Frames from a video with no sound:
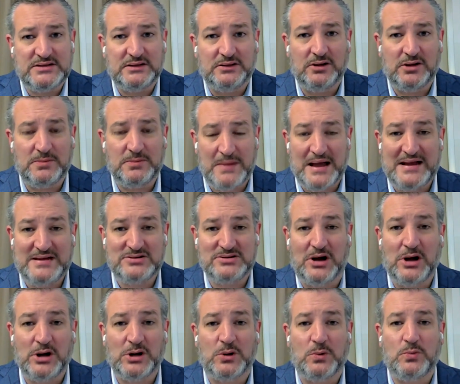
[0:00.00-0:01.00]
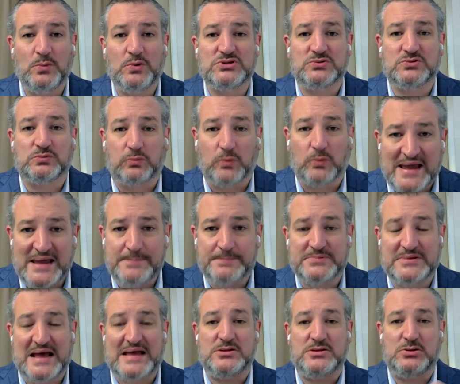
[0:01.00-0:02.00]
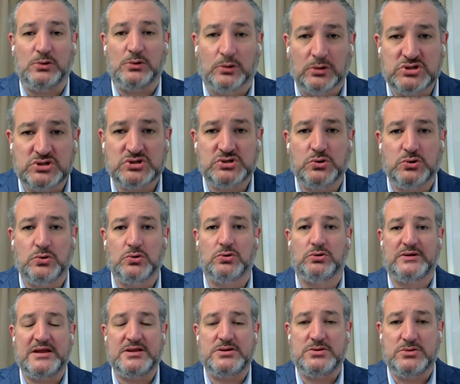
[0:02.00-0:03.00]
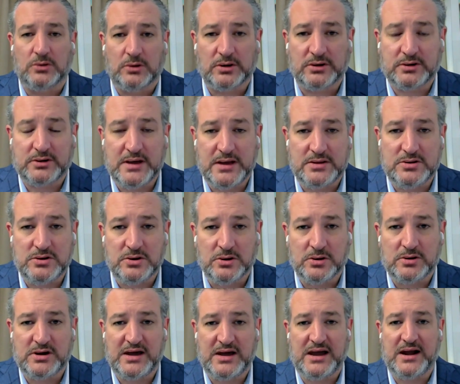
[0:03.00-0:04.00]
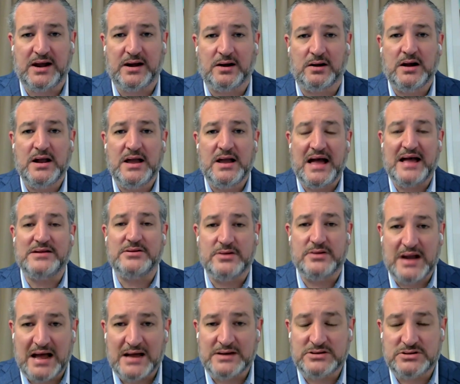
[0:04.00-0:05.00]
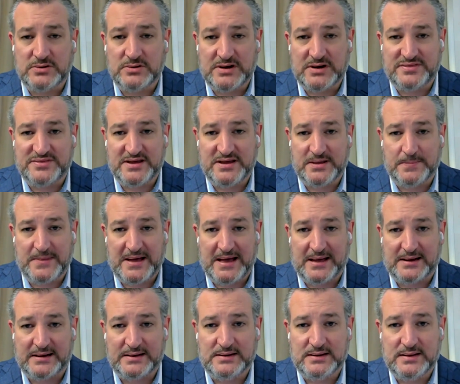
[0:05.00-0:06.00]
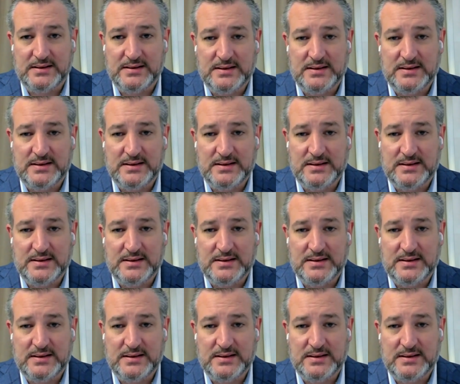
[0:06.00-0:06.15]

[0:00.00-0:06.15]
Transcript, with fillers: said, look, my daughter was raped at your school in your in your care, and you're not doing a thing about it.